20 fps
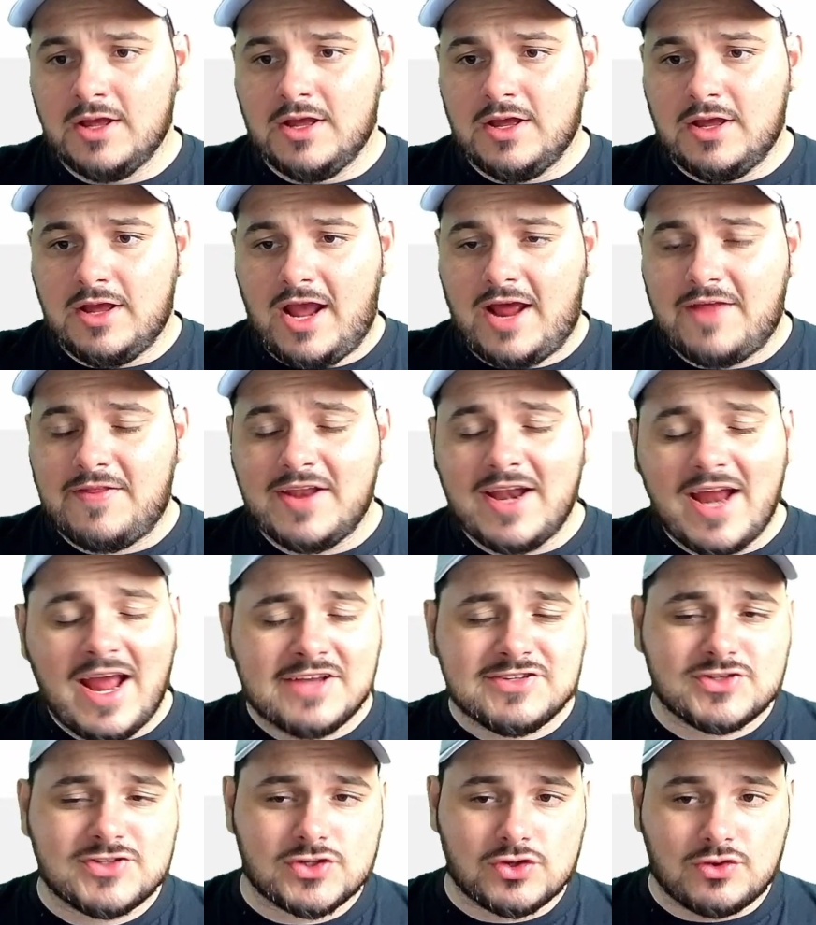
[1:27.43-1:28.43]
And then it
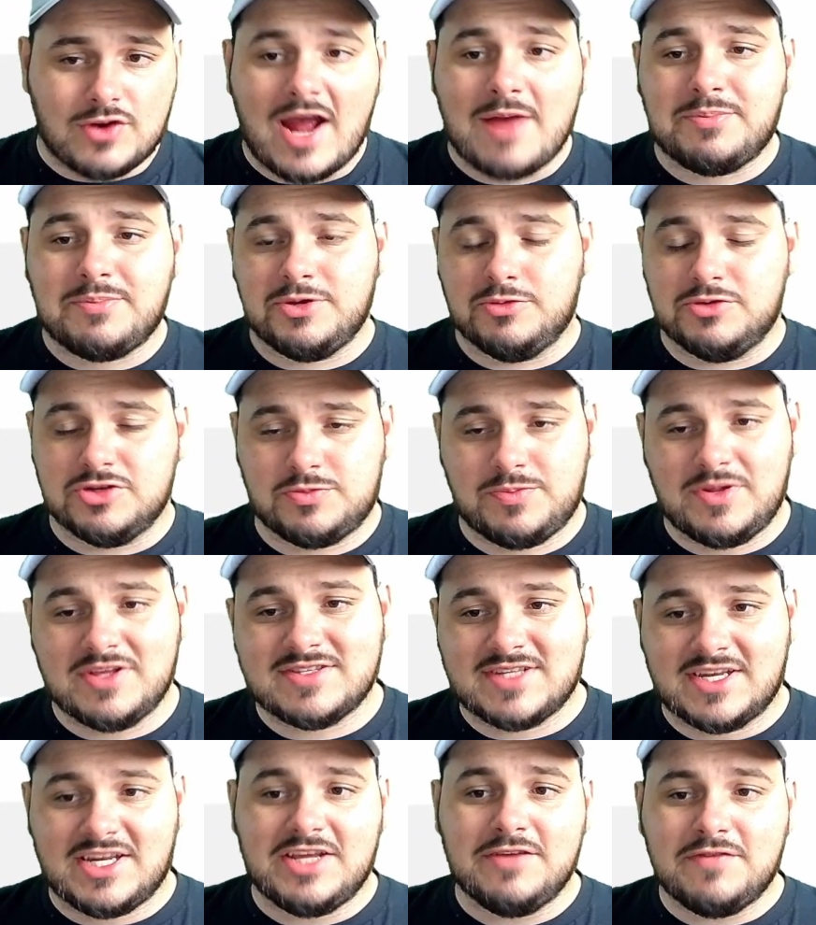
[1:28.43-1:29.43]
has Scrappy, which means
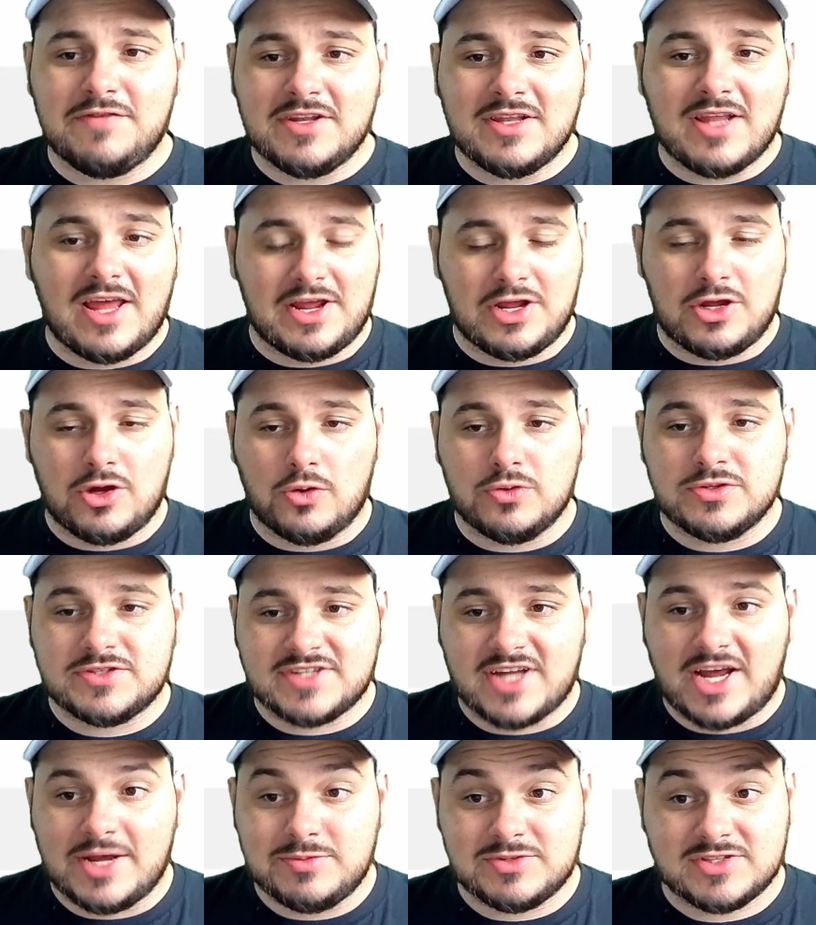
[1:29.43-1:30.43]
that even like ghost
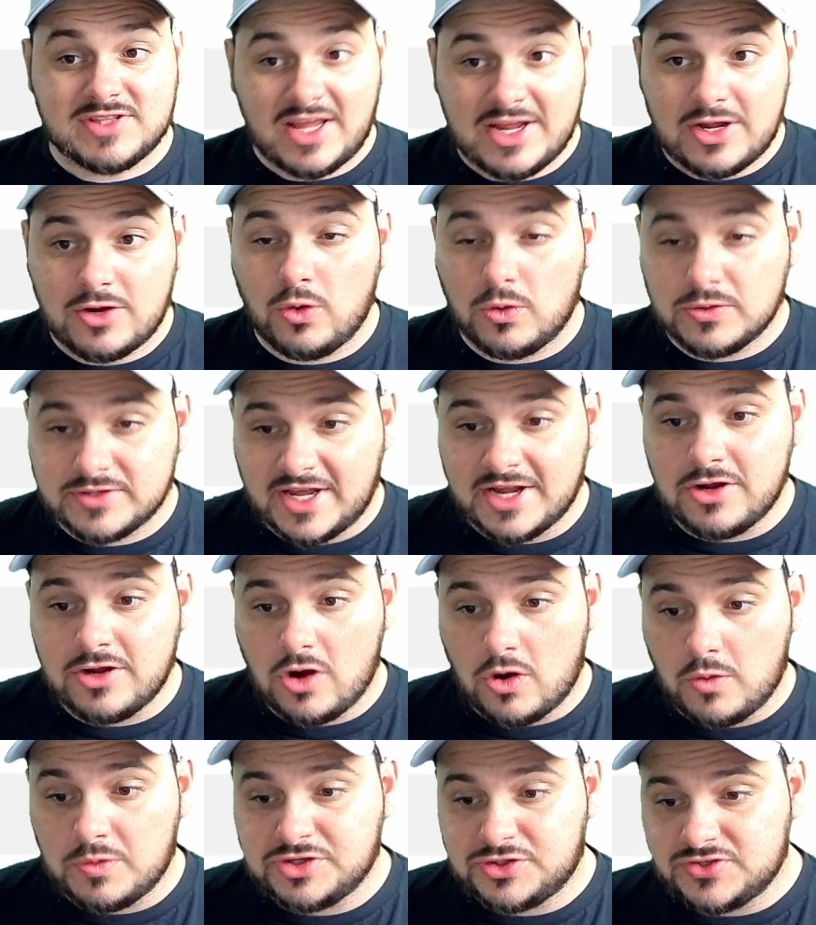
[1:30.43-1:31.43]
types like
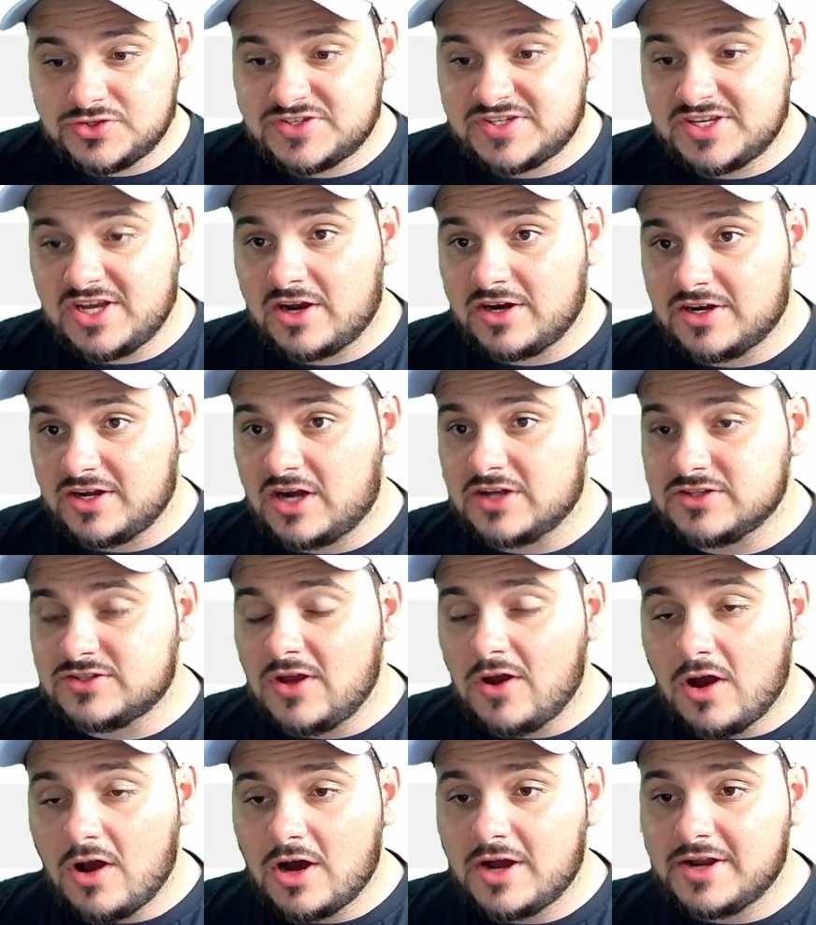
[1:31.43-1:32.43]
Goldengo, which you see on a
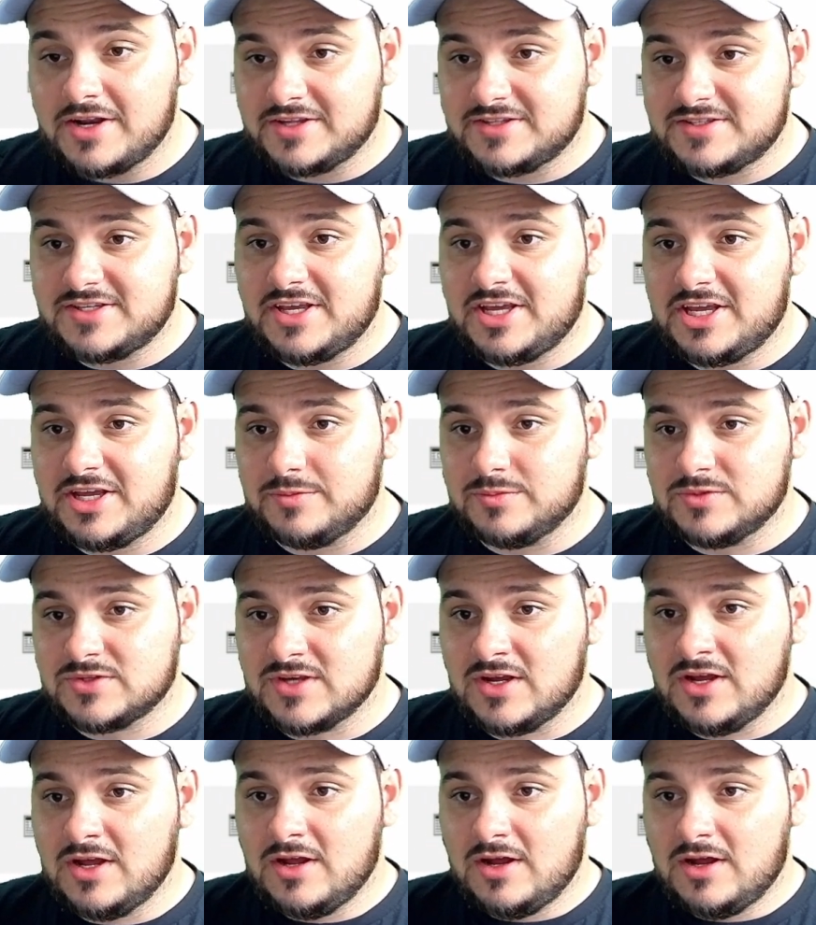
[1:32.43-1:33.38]
ton of teams,